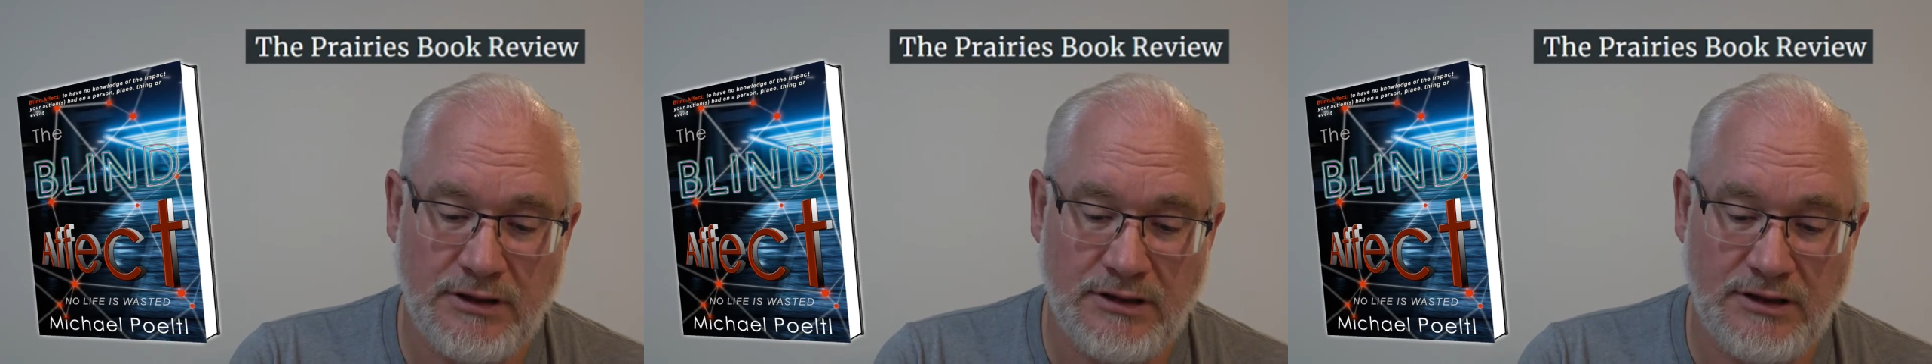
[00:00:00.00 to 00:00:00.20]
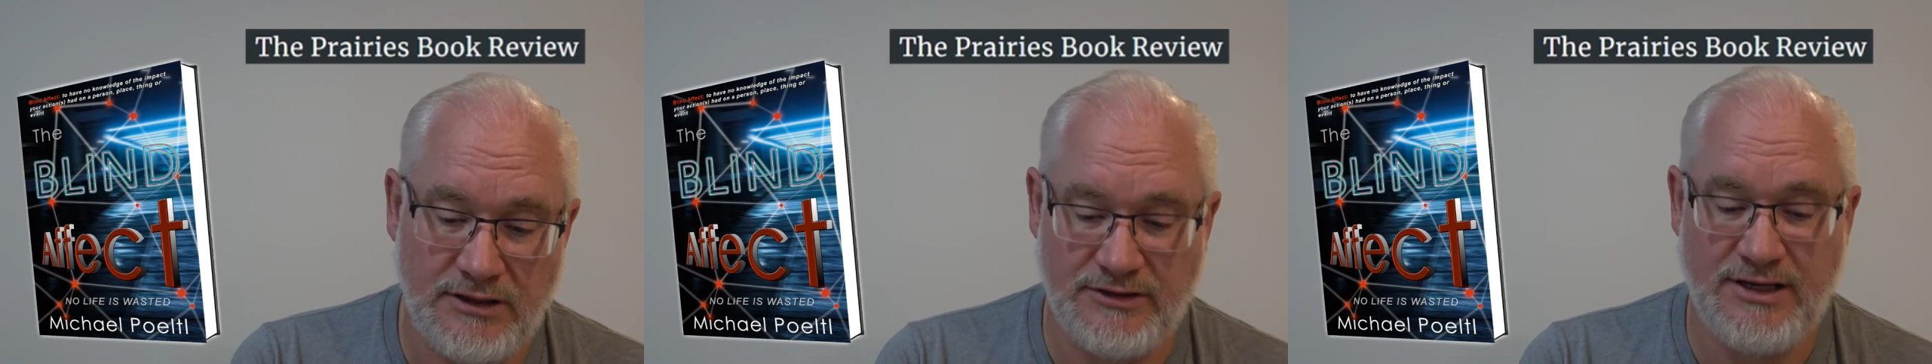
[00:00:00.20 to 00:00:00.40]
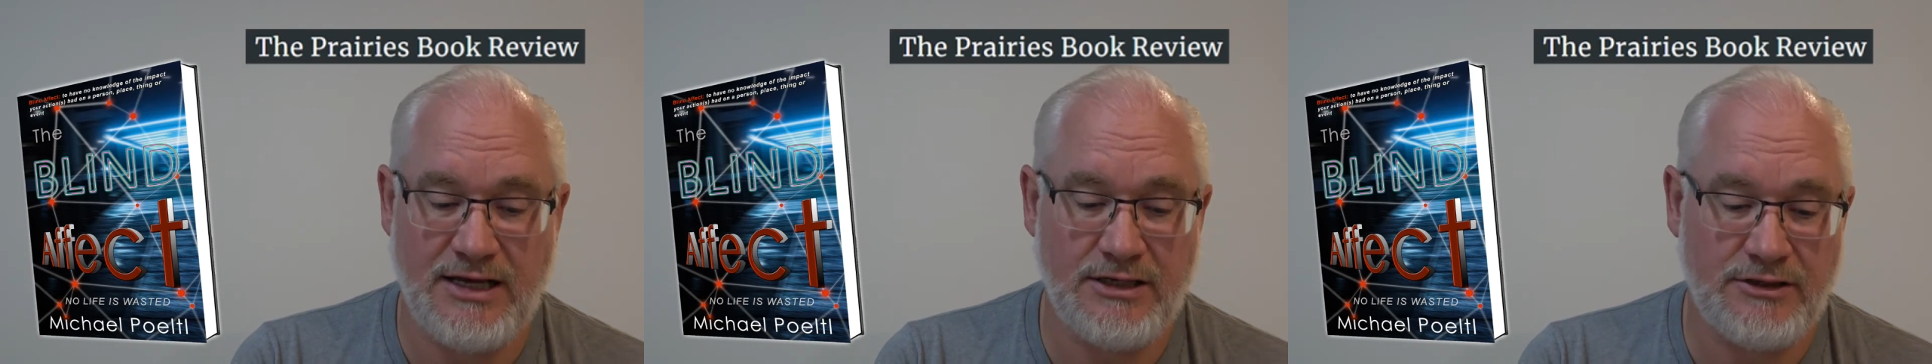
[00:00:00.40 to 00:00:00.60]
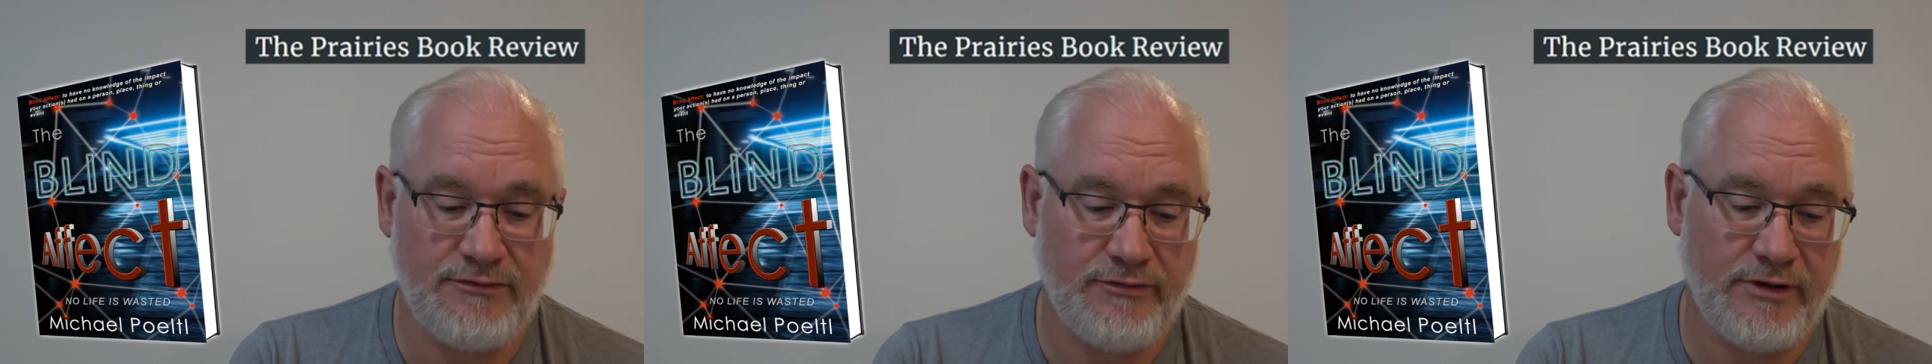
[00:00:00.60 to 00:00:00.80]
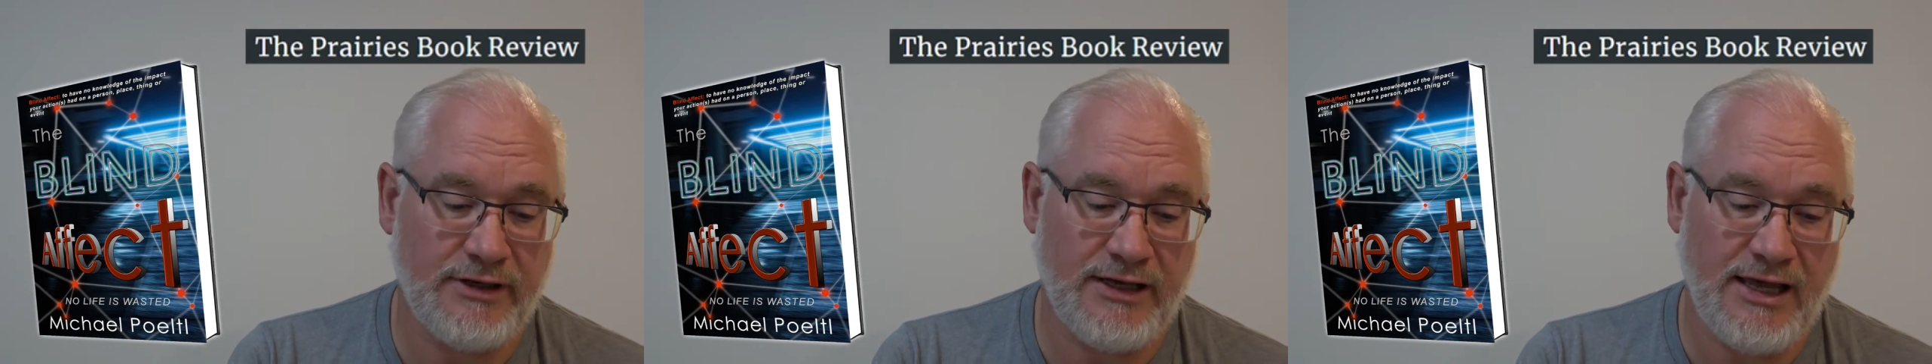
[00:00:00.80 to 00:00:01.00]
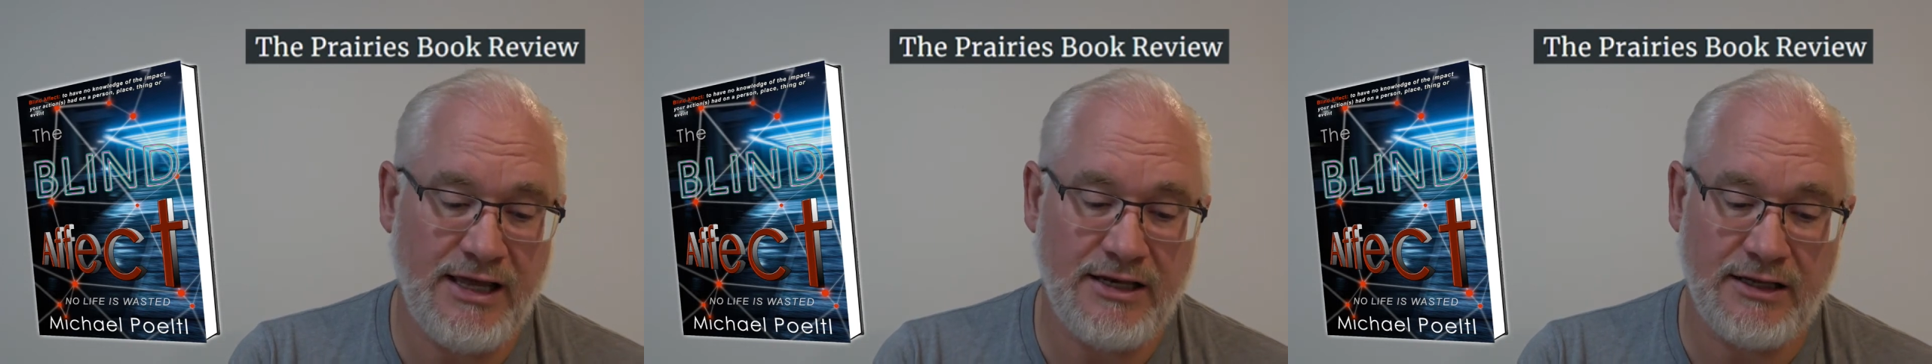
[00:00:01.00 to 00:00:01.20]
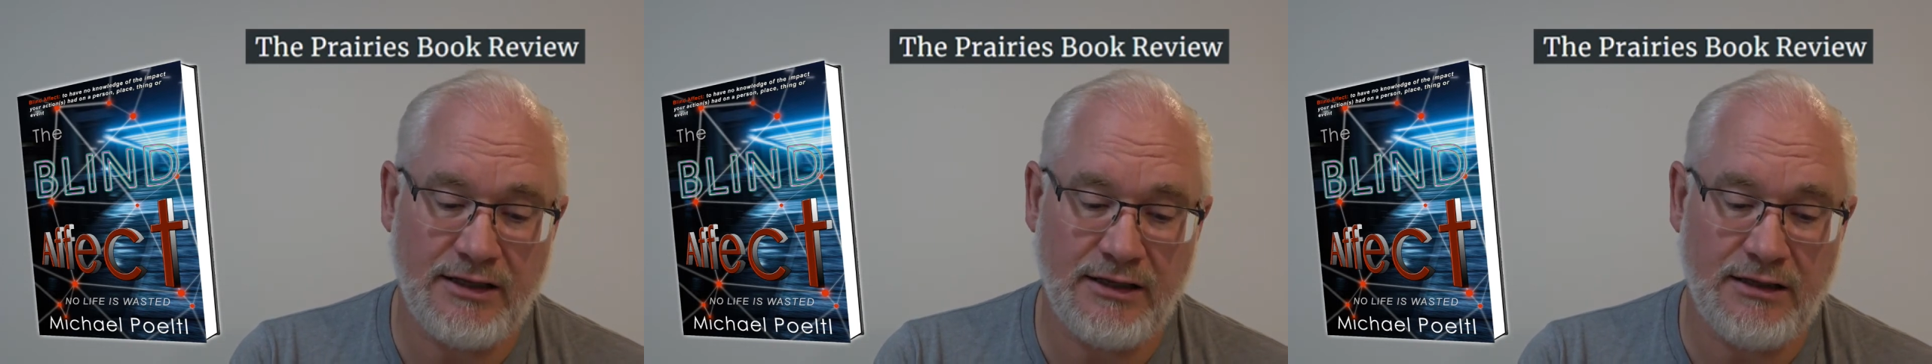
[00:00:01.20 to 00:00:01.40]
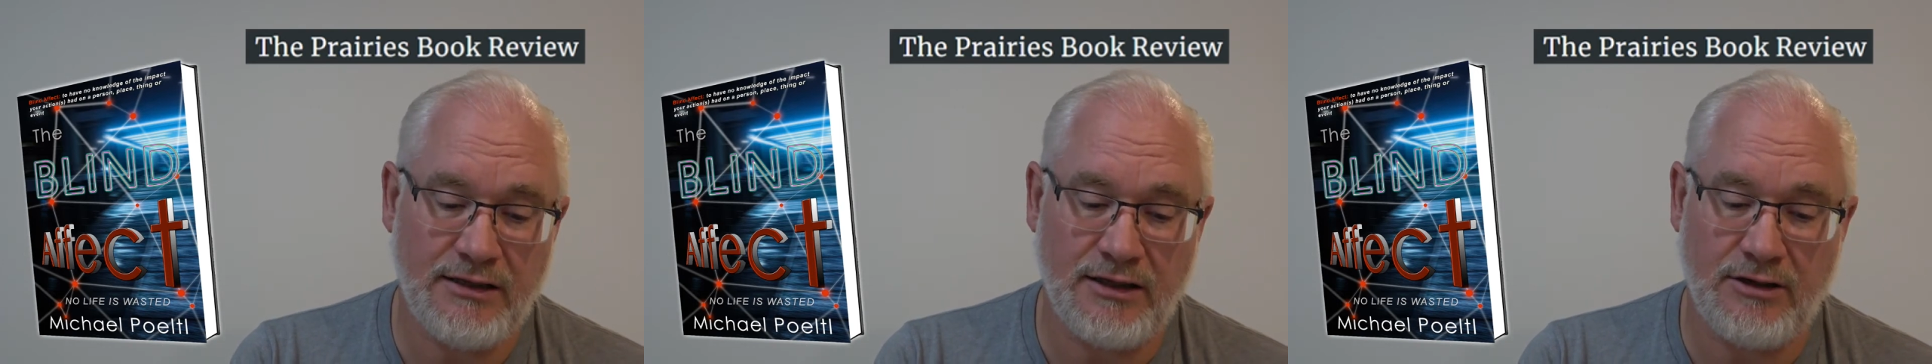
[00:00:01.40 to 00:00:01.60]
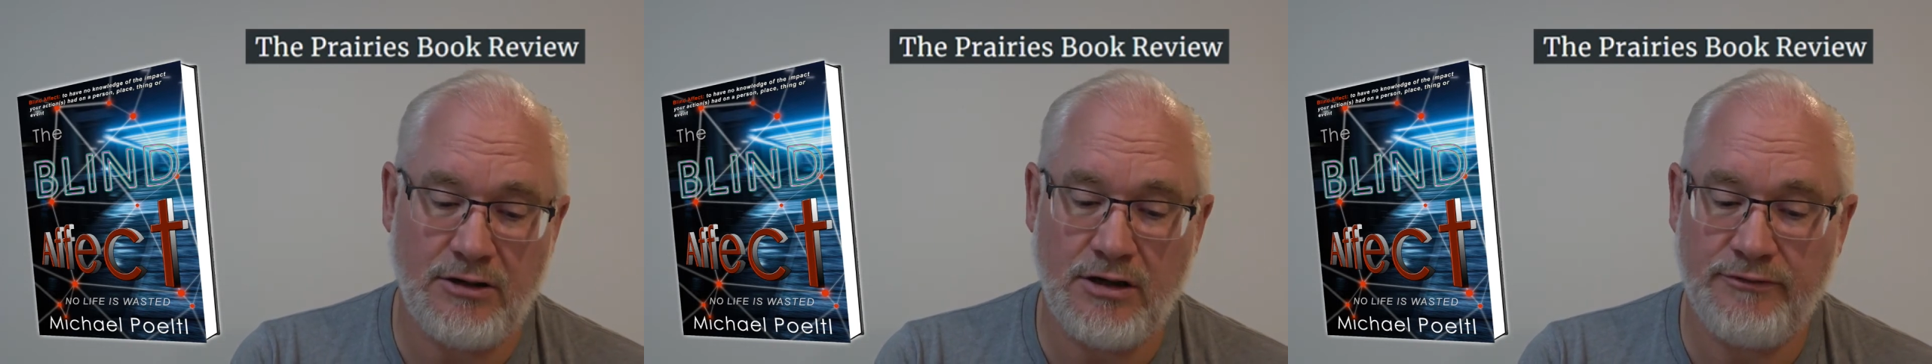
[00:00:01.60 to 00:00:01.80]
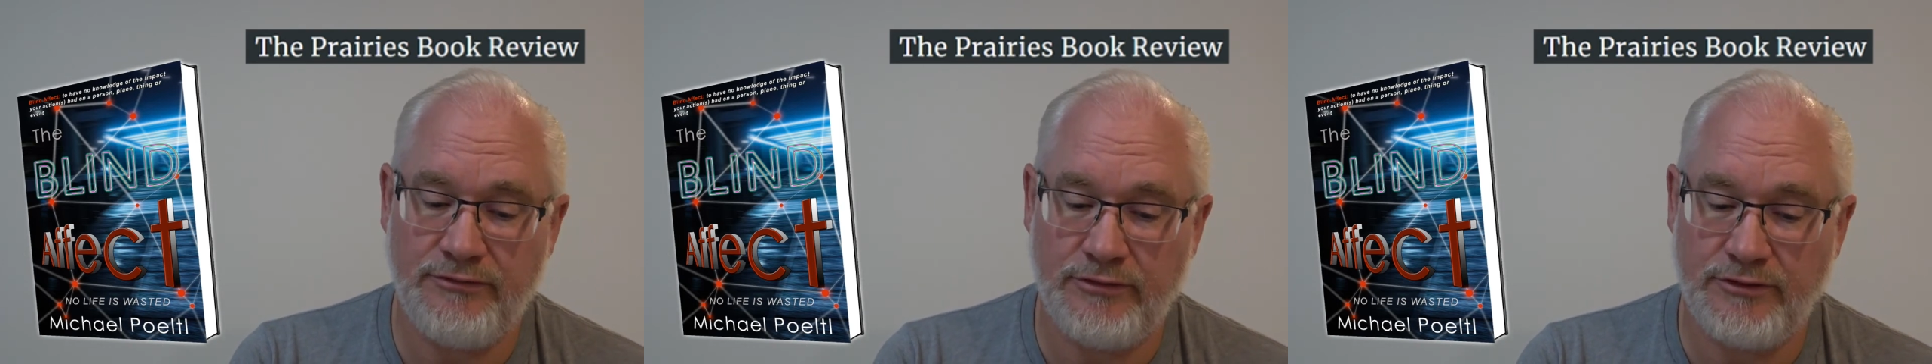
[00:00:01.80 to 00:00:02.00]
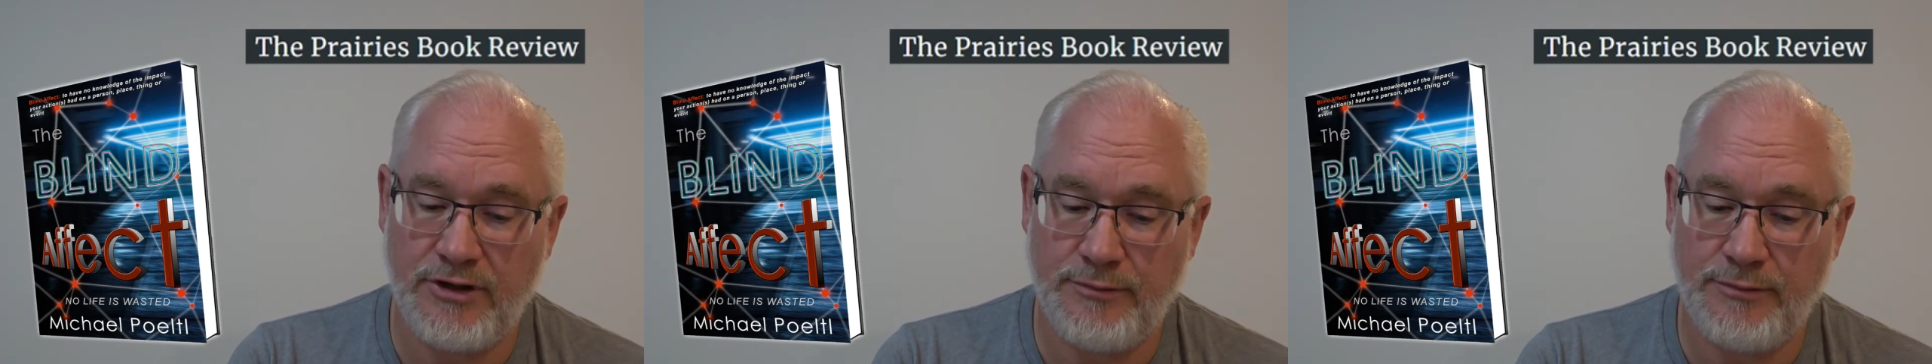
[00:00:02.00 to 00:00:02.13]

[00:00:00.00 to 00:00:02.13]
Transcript: The satisfying ending that offers